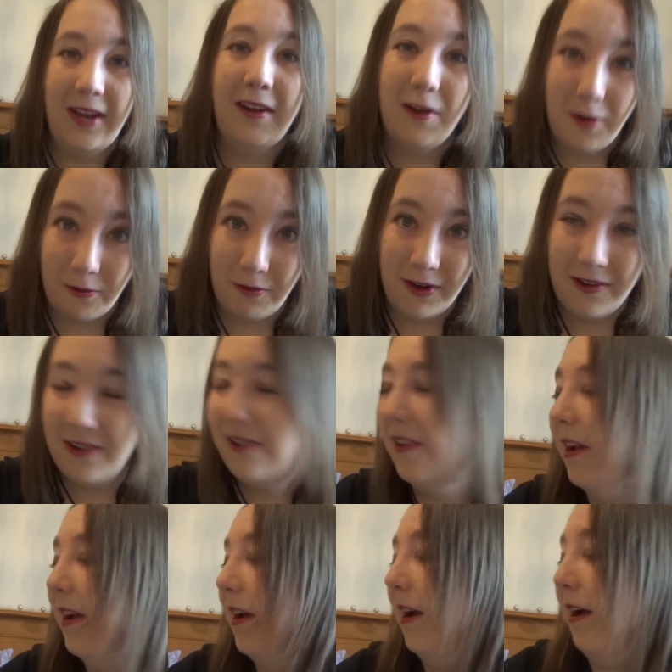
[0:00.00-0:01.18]
and orange.
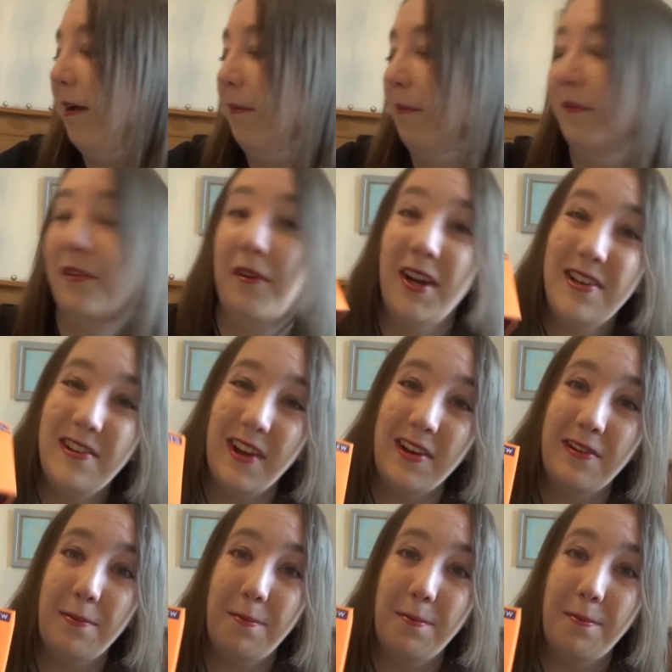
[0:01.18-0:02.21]
So I tend to